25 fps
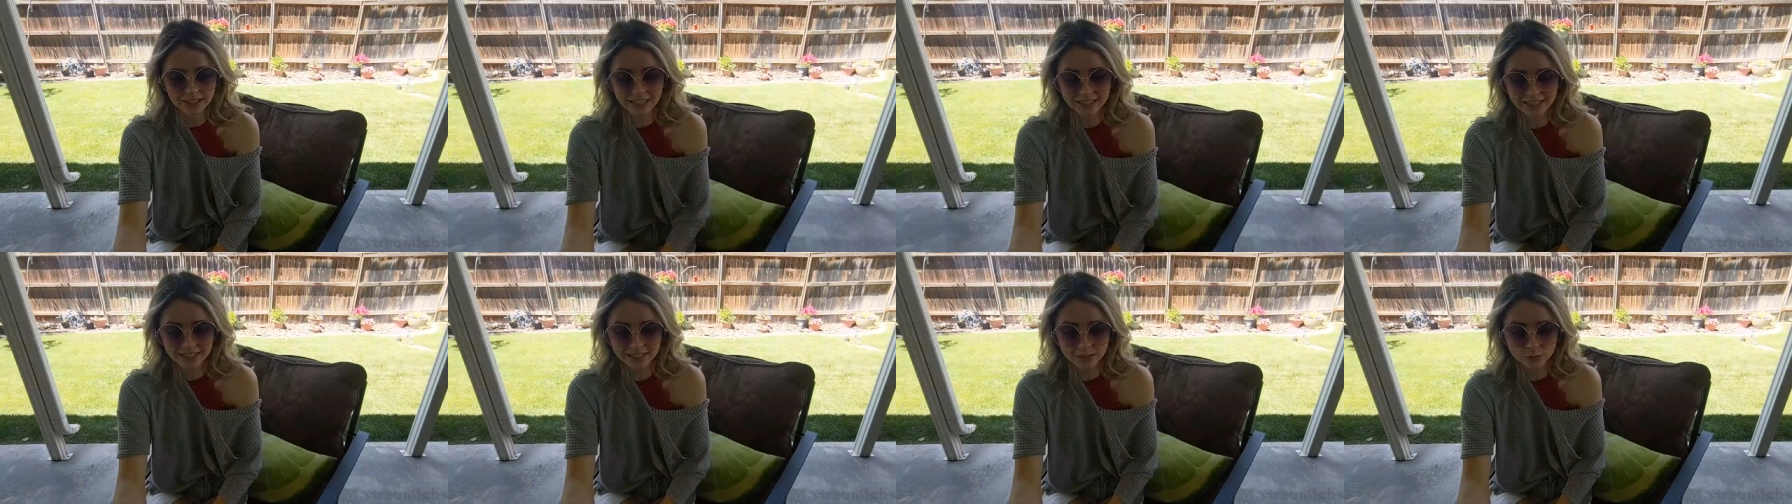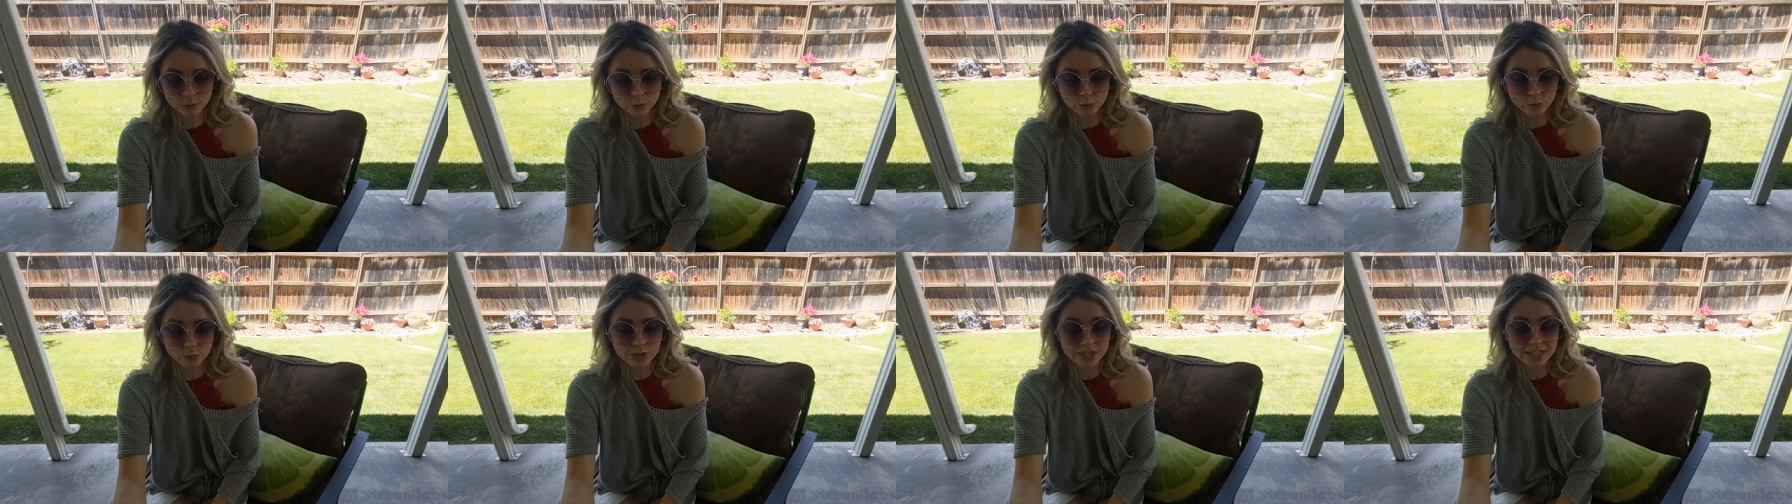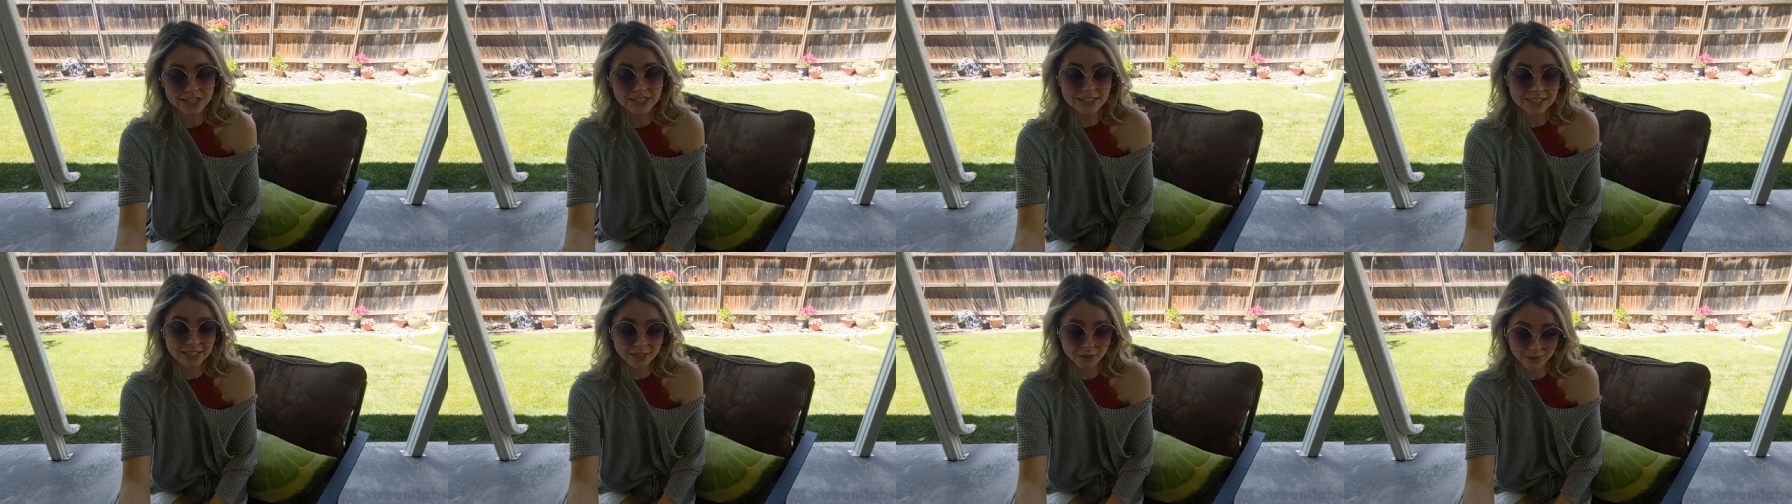That's
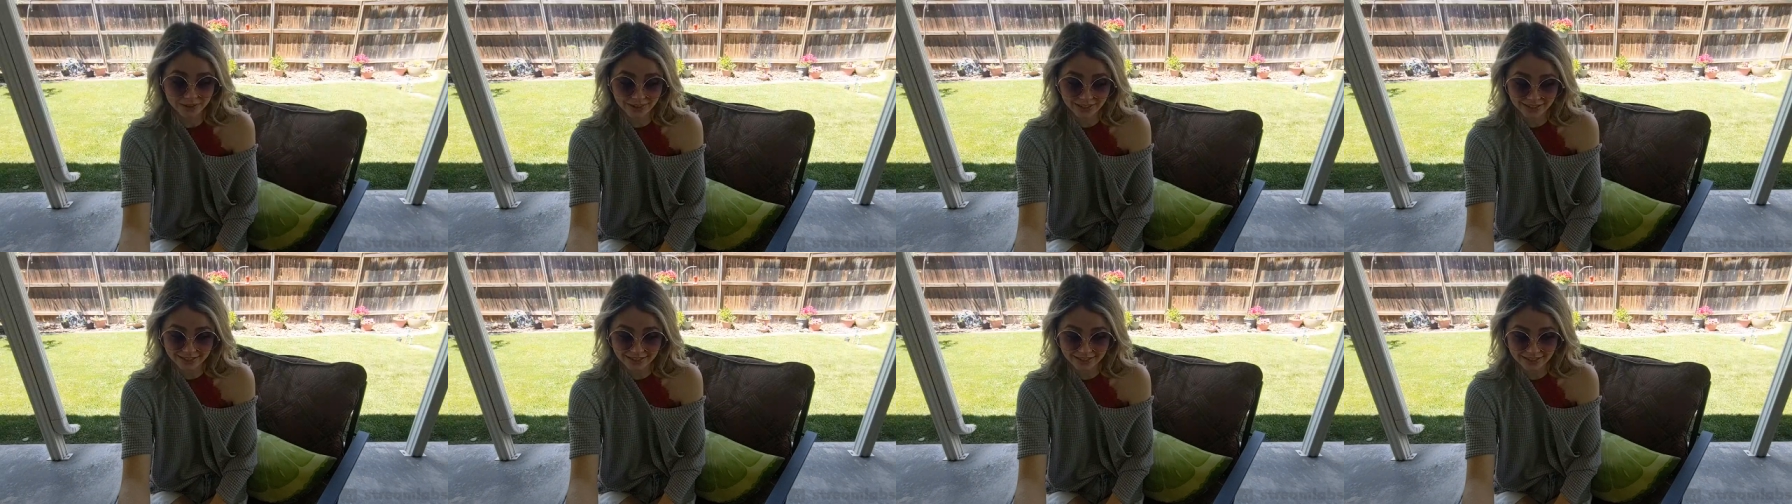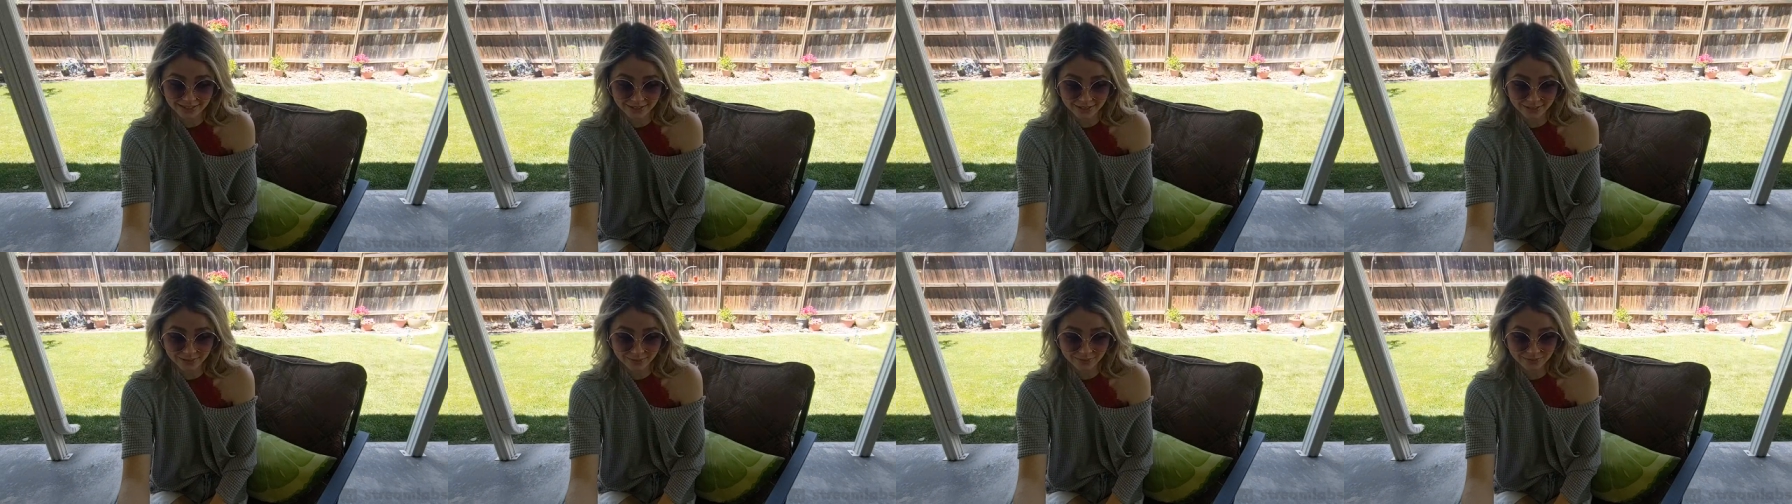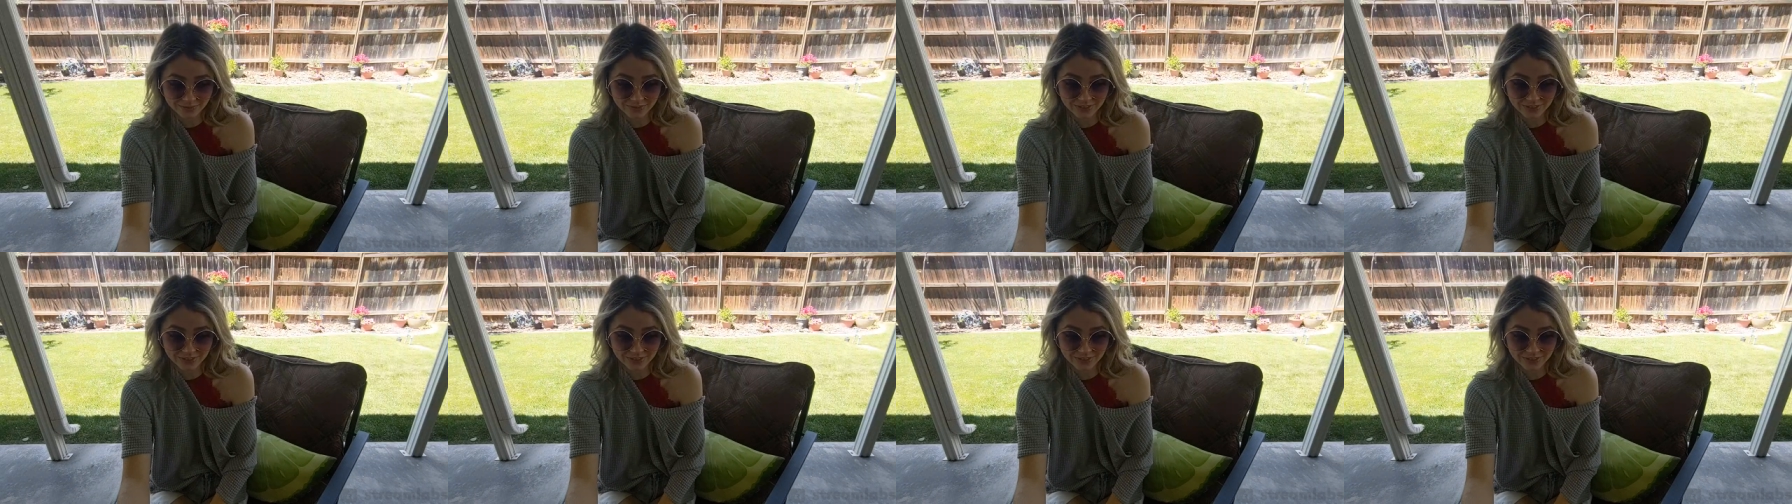ridiculous.